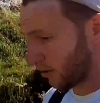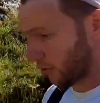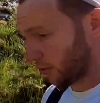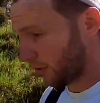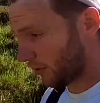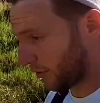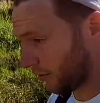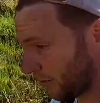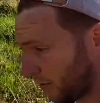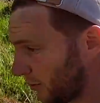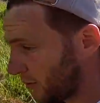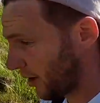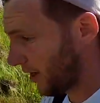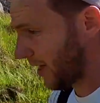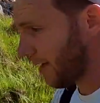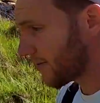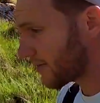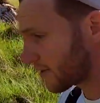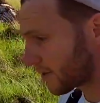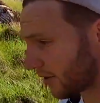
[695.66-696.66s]
Don't know if I've seen one of
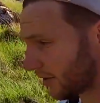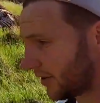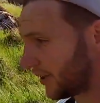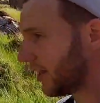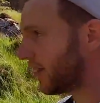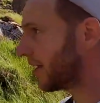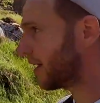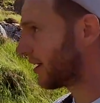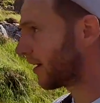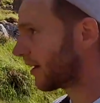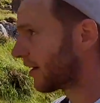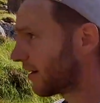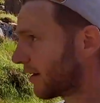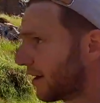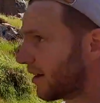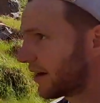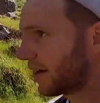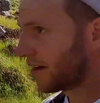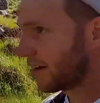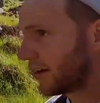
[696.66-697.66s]
them in Scotland either.
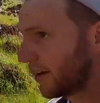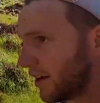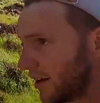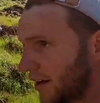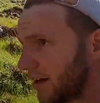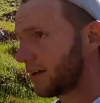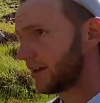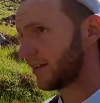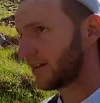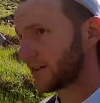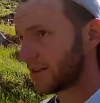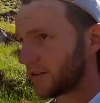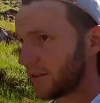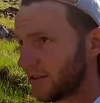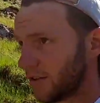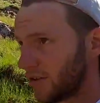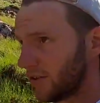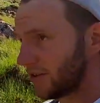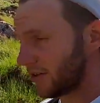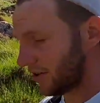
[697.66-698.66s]

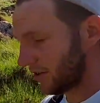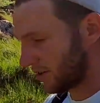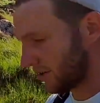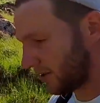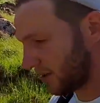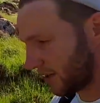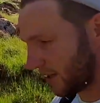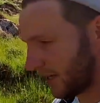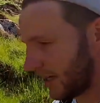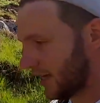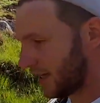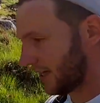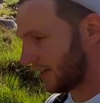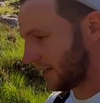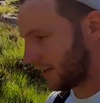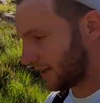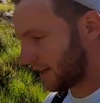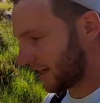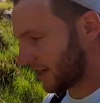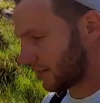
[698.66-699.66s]
So
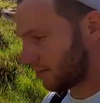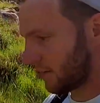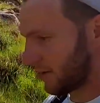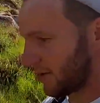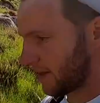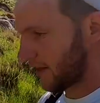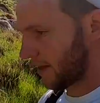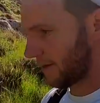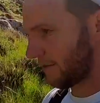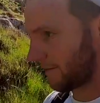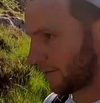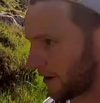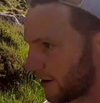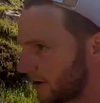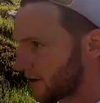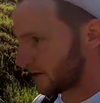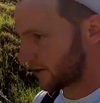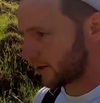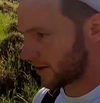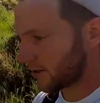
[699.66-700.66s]
today has been a day of
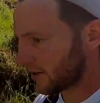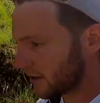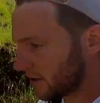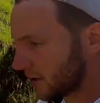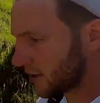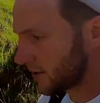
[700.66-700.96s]
firsts.